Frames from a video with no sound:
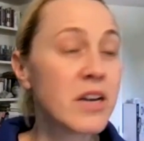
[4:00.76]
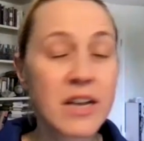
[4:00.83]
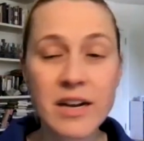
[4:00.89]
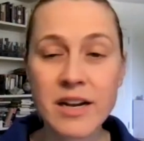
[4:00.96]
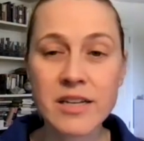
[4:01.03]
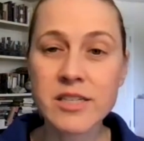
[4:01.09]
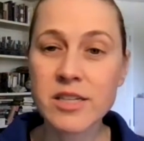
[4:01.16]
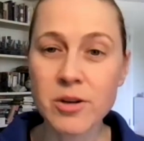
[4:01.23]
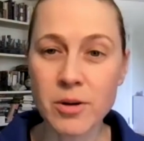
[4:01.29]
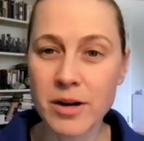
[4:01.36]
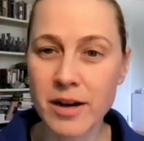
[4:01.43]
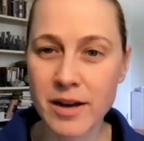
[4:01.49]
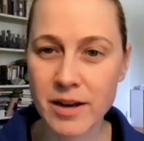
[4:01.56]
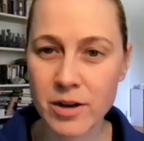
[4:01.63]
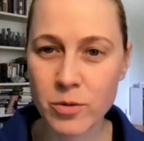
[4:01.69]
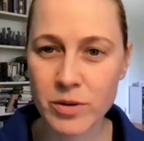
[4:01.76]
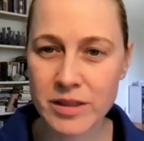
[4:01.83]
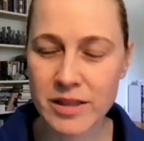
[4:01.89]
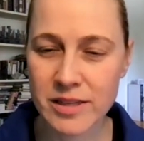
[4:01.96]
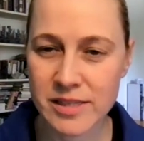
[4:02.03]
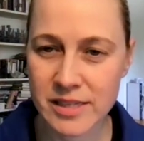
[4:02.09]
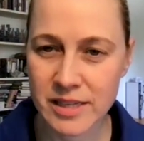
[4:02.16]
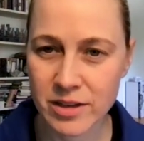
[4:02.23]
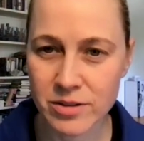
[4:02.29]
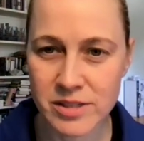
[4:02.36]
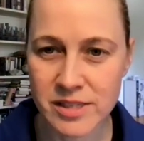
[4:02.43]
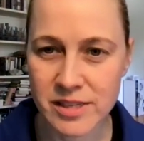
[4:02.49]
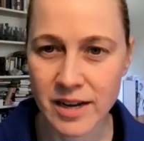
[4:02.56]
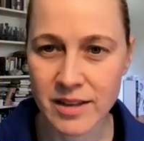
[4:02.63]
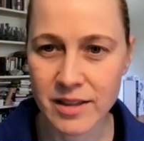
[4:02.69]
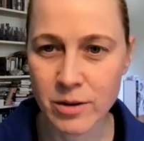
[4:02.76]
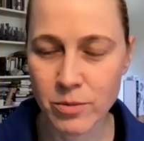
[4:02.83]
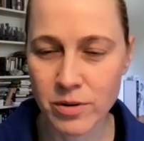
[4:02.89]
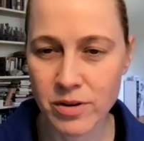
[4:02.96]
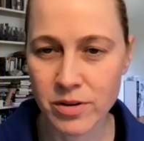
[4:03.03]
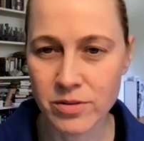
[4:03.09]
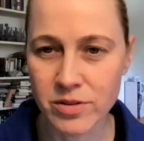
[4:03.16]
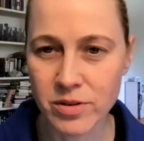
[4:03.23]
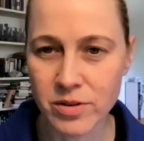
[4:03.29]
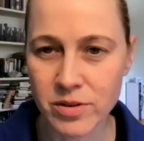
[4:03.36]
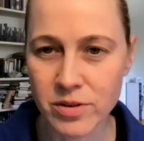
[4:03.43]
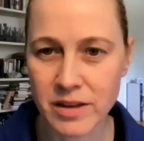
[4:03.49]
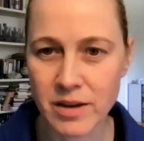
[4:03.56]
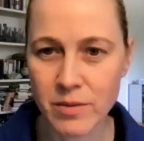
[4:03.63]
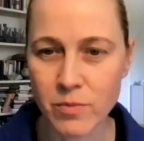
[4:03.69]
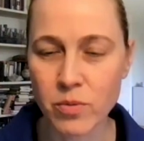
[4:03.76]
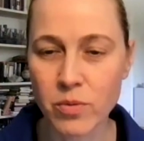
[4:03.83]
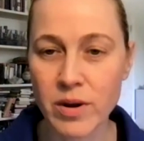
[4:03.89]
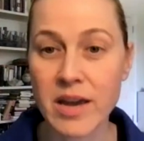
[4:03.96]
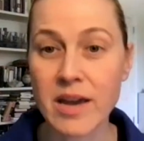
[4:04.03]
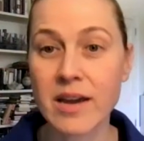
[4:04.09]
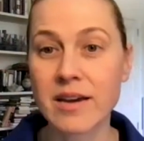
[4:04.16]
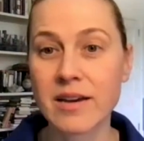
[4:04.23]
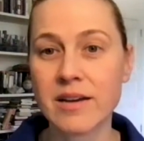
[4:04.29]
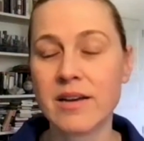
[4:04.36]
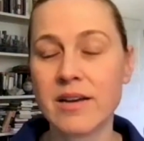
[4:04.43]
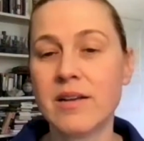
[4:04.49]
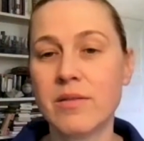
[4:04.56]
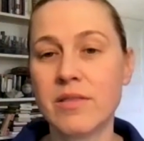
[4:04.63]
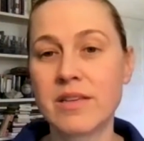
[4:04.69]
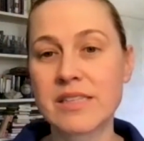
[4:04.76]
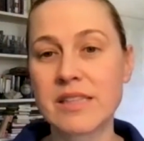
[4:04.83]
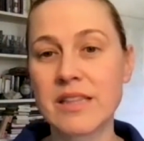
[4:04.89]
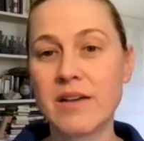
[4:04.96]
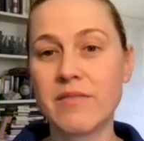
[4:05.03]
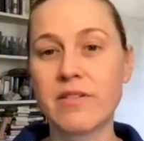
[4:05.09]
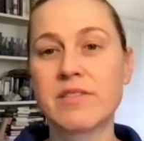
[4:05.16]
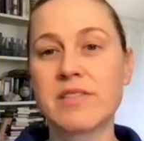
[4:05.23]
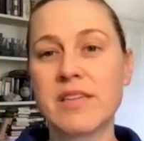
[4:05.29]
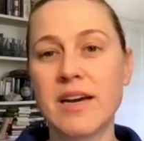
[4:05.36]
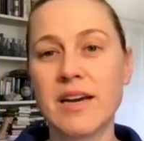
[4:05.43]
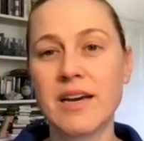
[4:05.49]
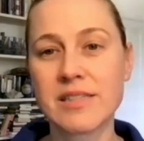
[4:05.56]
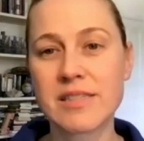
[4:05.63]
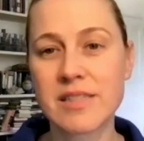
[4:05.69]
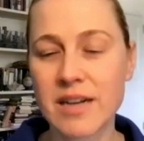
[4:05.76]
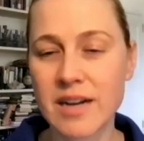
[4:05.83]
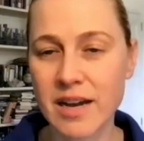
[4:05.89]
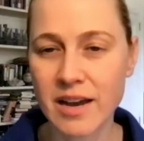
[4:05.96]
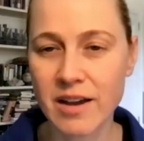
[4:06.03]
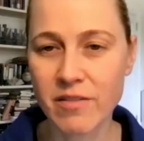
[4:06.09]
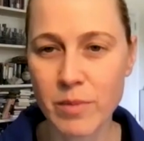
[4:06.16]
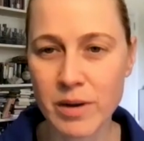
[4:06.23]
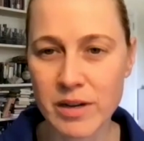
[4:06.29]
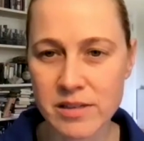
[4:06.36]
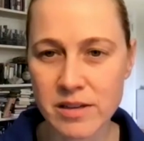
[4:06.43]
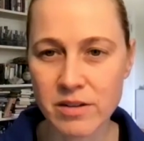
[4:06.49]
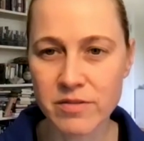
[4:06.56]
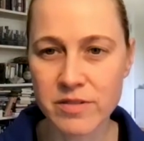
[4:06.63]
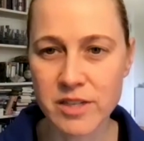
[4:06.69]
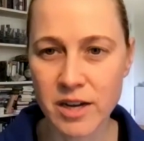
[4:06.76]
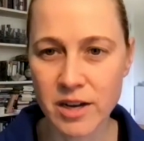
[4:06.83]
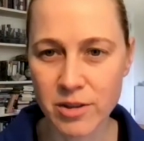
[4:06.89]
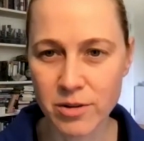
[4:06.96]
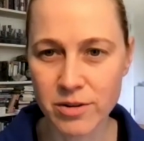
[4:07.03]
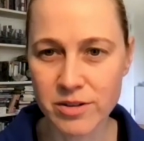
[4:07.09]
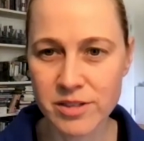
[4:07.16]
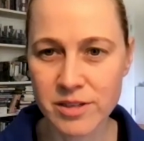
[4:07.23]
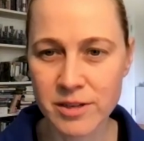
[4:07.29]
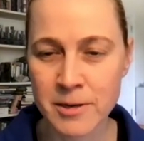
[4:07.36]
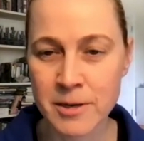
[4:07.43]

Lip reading: can I do with this skill set that would ultimately bring this love of science that I have myself to others?